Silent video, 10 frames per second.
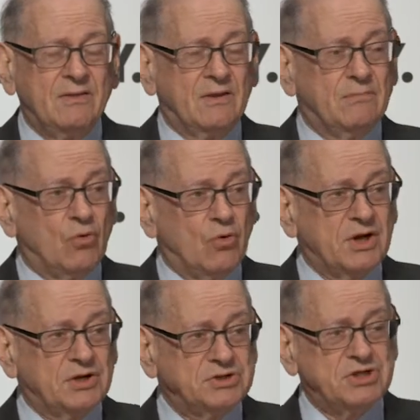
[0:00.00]
the
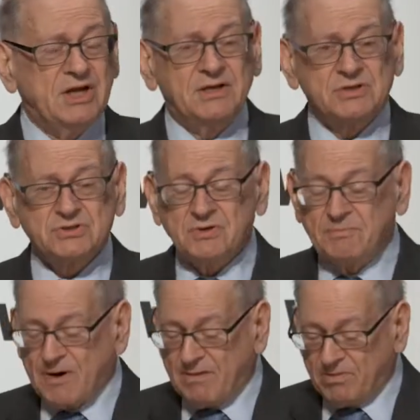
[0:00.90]
mortgage industry
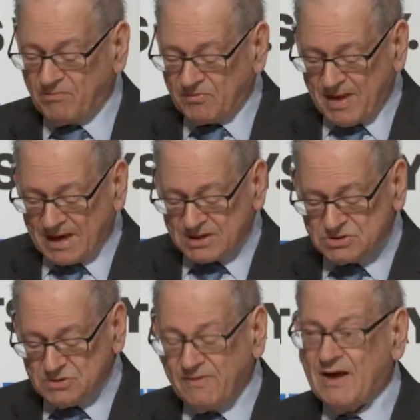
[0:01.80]
problems back in
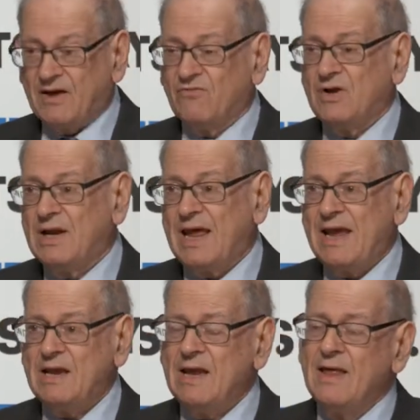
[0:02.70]

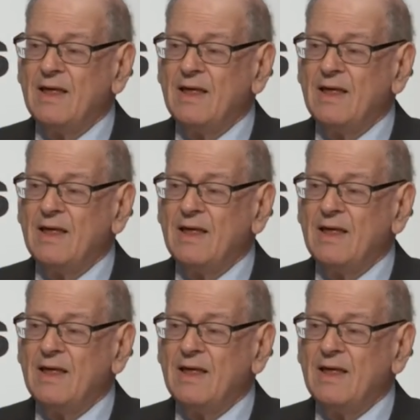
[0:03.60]
2008.